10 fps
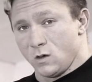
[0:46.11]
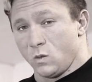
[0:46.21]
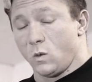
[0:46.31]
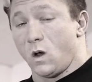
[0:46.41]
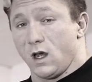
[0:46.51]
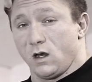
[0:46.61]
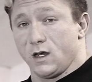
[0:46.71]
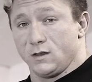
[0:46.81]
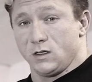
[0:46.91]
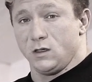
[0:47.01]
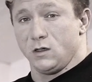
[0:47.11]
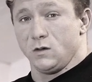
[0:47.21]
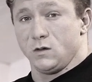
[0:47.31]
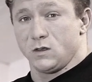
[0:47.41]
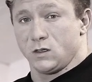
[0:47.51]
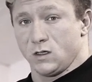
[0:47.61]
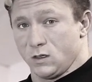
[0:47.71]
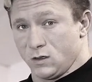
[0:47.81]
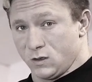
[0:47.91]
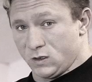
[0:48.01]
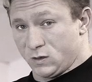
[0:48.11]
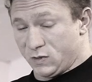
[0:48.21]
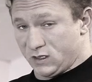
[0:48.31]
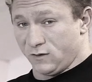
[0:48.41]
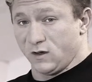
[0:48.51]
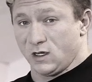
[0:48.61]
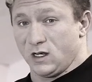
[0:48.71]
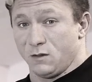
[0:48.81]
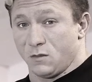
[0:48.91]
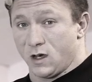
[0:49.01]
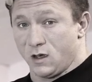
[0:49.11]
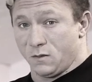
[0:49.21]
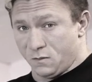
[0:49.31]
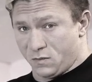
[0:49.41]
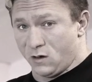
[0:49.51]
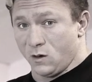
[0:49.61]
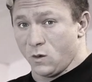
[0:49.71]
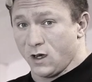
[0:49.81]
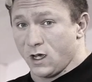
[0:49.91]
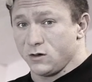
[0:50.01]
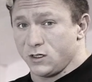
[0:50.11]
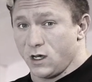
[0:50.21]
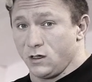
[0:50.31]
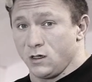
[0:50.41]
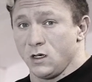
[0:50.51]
what I like to use specifically in my peri-workout shake.